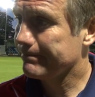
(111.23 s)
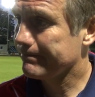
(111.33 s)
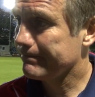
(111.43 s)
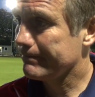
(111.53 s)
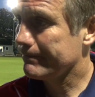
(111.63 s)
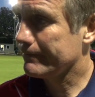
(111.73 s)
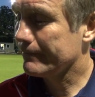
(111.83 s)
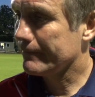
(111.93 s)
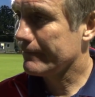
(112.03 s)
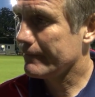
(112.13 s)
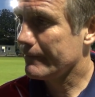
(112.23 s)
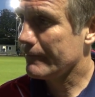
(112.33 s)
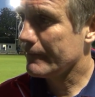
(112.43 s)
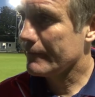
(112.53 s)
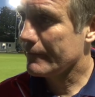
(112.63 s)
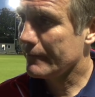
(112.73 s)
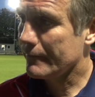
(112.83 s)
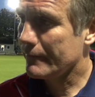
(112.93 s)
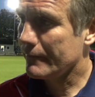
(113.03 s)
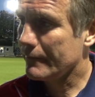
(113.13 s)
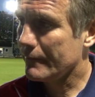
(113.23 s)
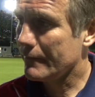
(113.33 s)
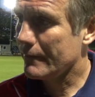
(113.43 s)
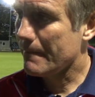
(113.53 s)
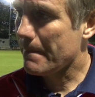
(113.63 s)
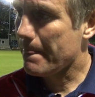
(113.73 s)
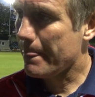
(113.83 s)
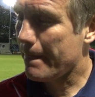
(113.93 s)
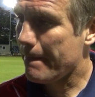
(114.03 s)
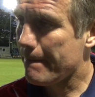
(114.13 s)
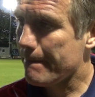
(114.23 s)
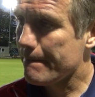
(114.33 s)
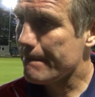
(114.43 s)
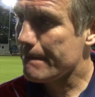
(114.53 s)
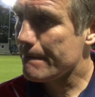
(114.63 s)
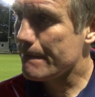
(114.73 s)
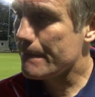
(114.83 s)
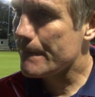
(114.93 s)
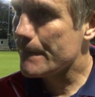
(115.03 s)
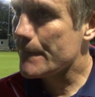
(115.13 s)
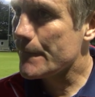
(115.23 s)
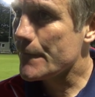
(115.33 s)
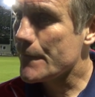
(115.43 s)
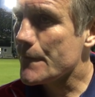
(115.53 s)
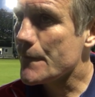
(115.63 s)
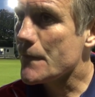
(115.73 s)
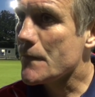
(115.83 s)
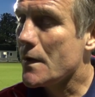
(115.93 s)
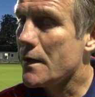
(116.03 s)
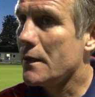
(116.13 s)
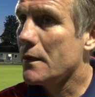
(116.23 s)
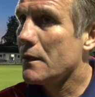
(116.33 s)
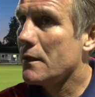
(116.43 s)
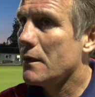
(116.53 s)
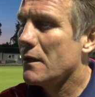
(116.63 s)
From our perspective, it's fair to say it was a significant improvement after the break in terms of the level of performance.